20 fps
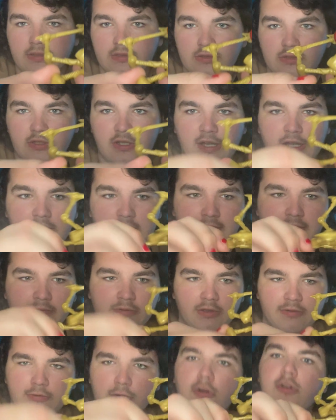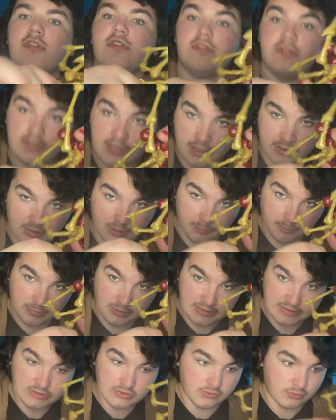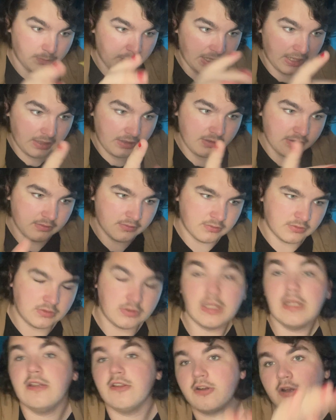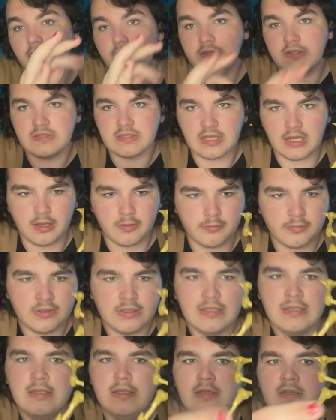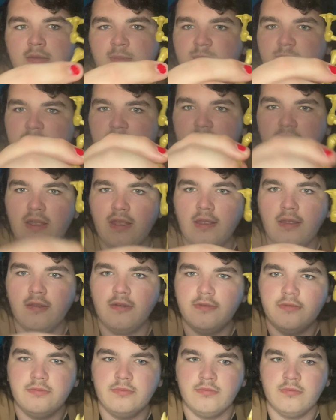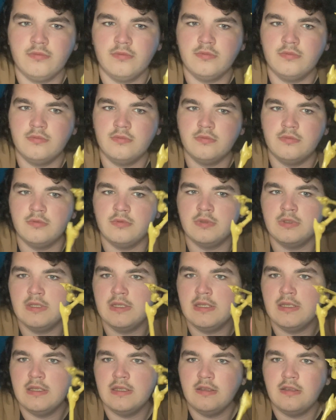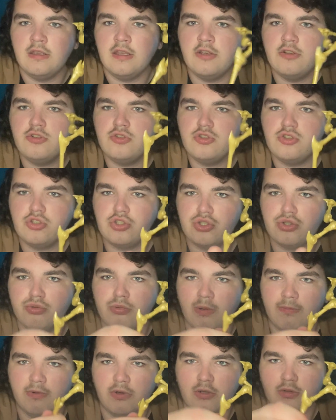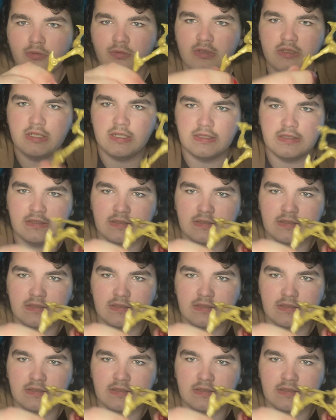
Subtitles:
You got the peg. They're all the same. Peg, hinge, swivel, because